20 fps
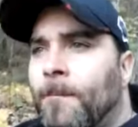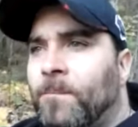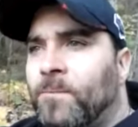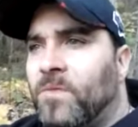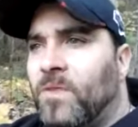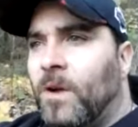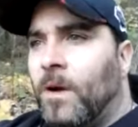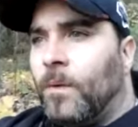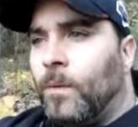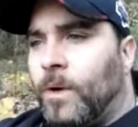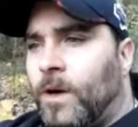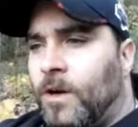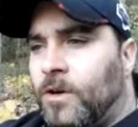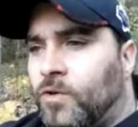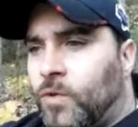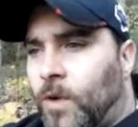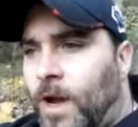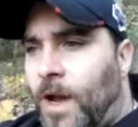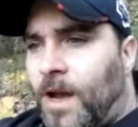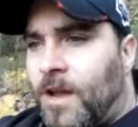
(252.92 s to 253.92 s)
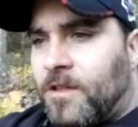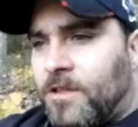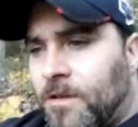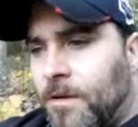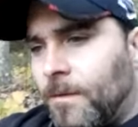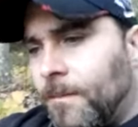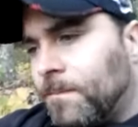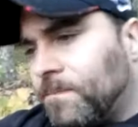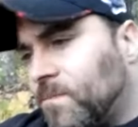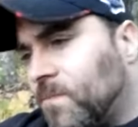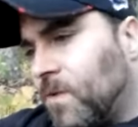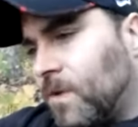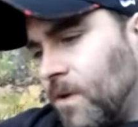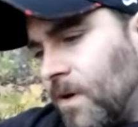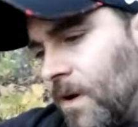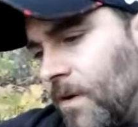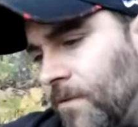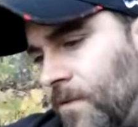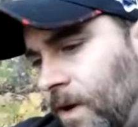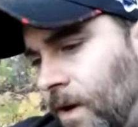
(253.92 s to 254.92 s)
Their rear tracks
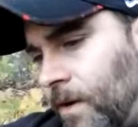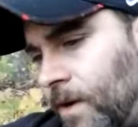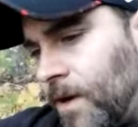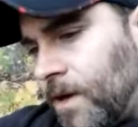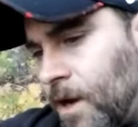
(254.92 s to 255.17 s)
are very